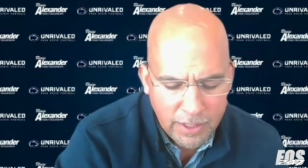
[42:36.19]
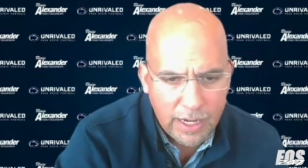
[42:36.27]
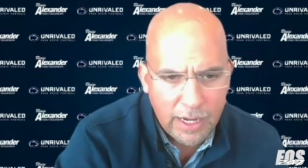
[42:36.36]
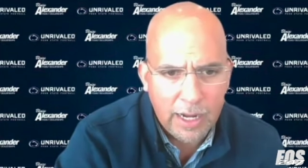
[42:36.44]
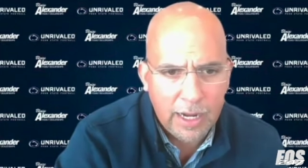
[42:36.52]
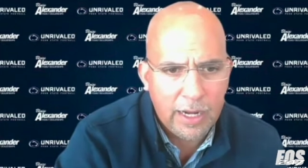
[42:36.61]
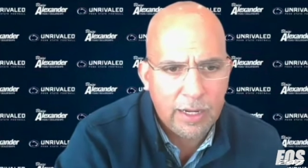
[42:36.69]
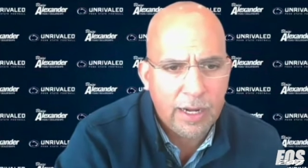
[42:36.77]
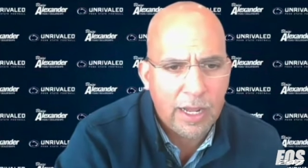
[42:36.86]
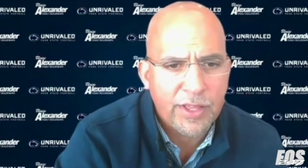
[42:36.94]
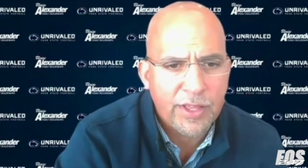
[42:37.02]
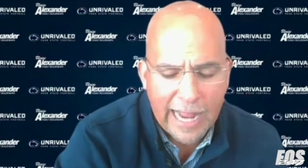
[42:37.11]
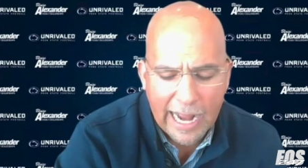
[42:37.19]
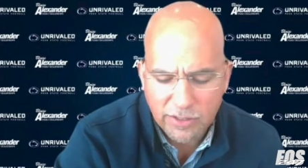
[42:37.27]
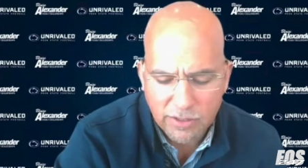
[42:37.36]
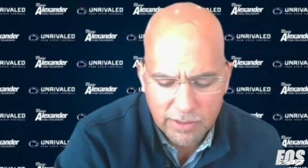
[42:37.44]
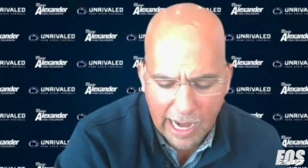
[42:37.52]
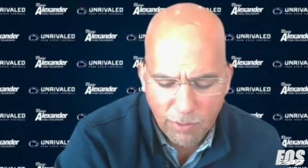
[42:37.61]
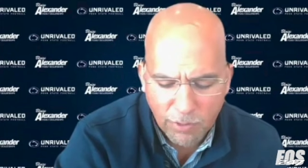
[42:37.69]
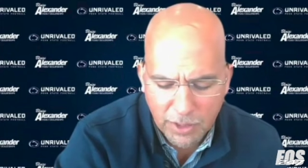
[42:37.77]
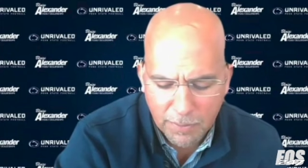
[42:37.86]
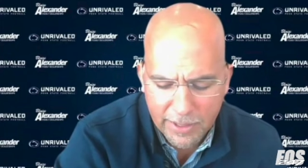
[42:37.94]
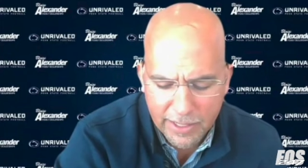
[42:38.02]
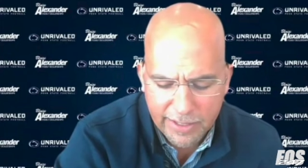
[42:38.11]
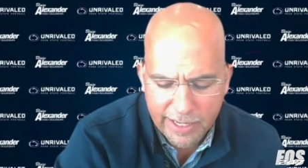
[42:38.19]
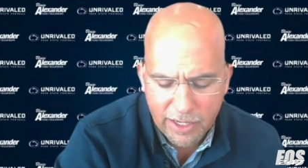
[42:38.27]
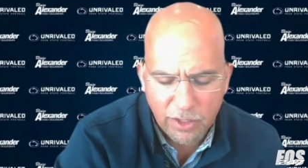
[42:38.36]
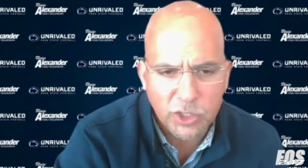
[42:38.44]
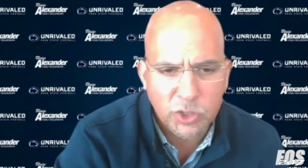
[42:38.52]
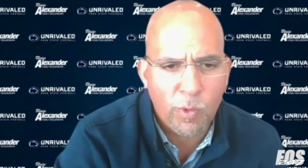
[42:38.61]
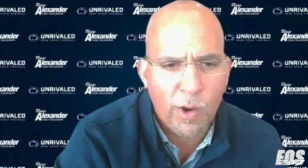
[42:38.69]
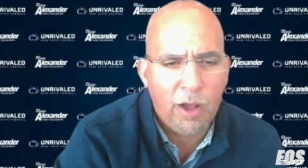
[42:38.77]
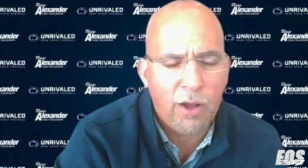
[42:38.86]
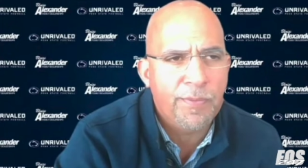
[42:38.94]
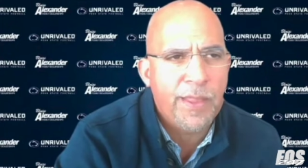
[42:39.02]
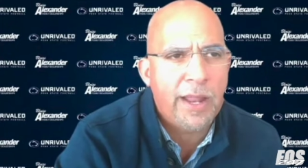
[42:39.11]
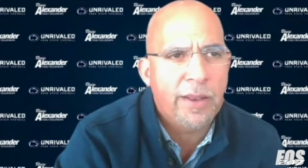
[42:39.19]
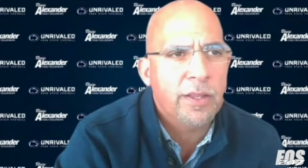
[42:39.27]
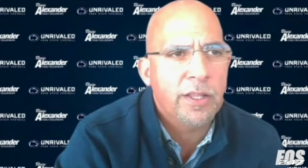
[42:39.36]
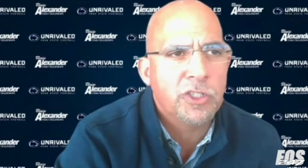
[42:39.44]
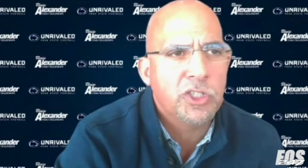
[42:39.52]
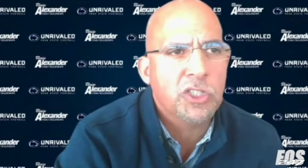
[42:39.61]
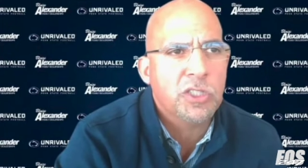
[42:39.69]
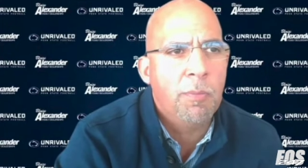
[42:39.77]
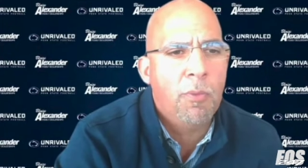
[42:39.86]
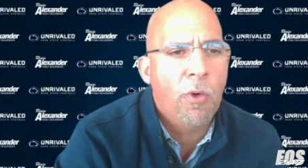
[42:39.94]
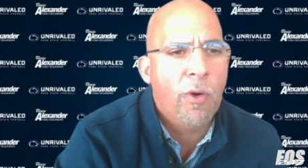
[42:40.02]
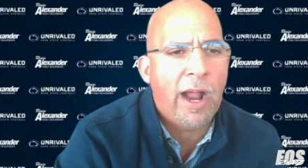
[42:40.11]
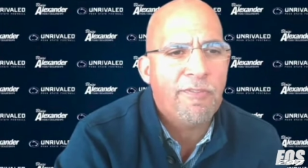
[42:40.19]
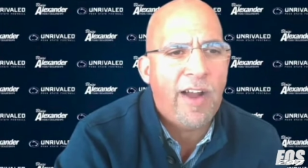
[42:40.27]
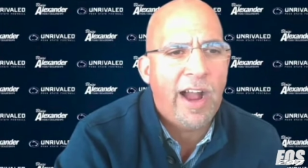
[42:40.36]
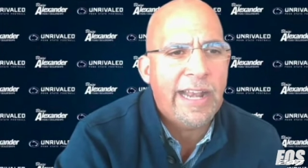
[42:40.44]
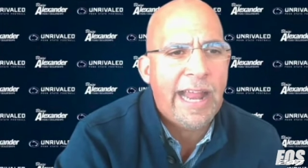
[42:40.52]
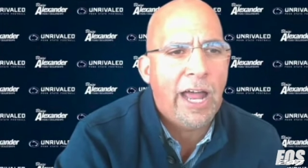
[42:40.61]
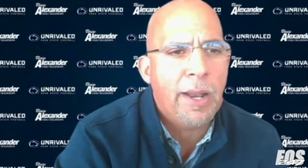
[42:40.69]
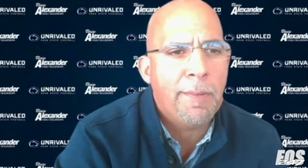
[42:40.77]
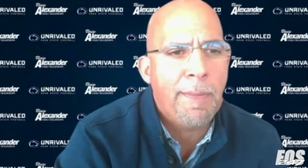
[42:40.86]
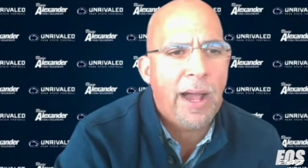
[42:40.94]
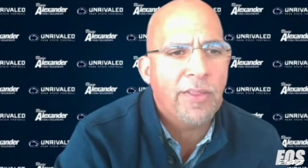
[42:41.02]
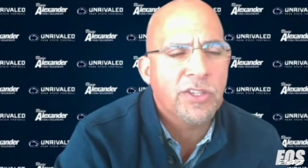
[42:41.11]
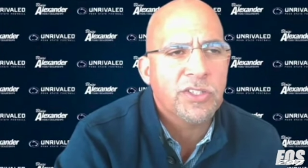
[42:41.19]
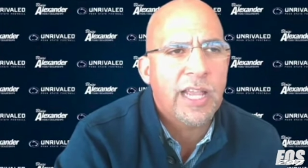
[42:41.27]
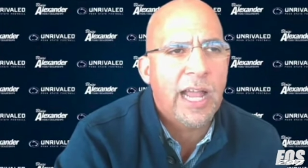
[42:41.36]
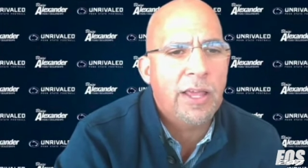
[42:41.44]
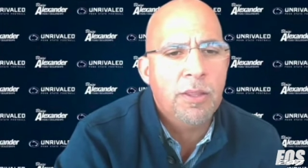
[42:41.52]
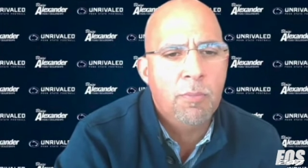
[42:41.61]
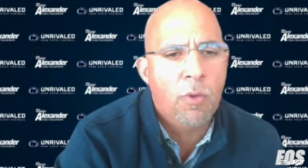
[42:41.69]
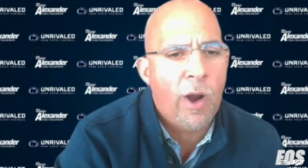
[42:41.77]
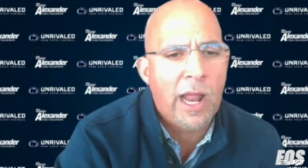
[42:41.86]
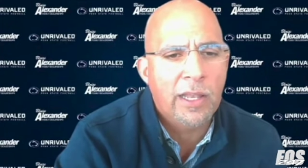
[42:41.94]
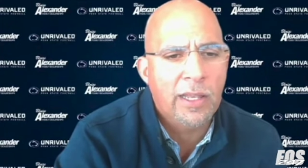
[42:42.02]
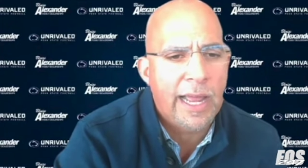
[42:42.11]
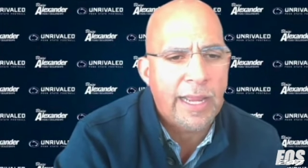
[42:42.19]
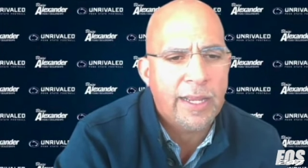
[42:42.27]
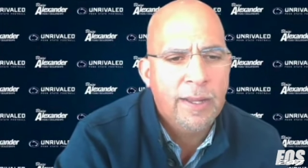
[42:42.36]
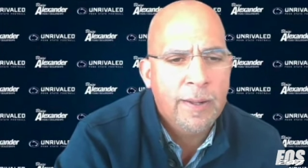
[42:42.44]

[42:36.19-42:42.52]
I think that was a big deal as well. And then the more I find out about this guy, the more I like.